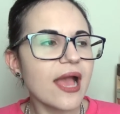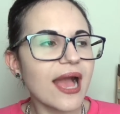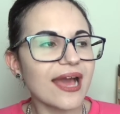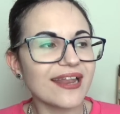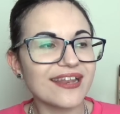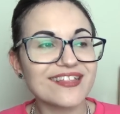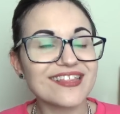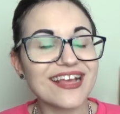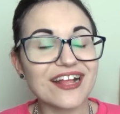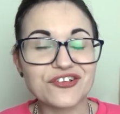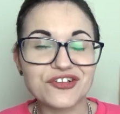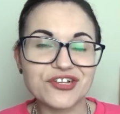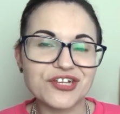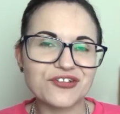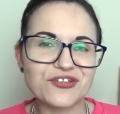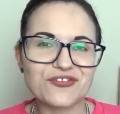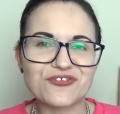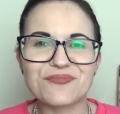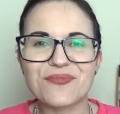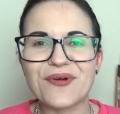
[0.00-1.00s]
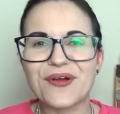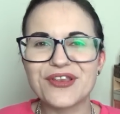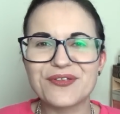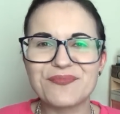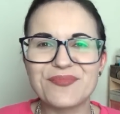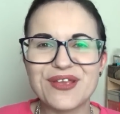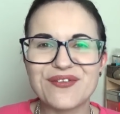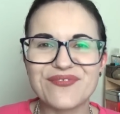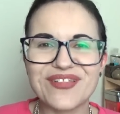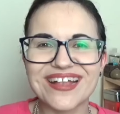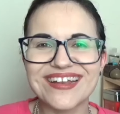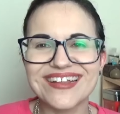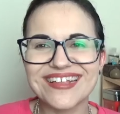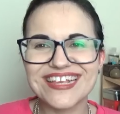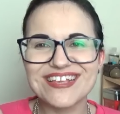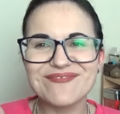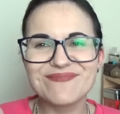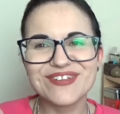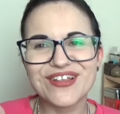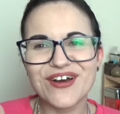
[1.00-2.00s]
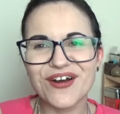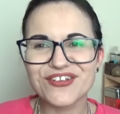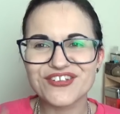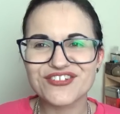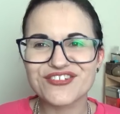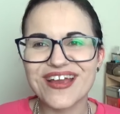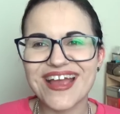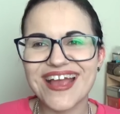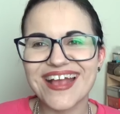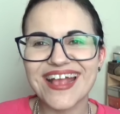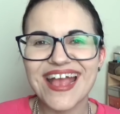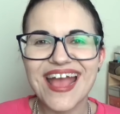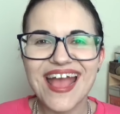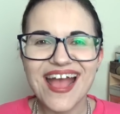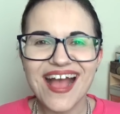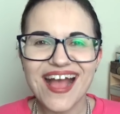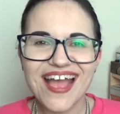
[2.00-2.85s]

And it's actually just reminded me of that Nicki Minaj track,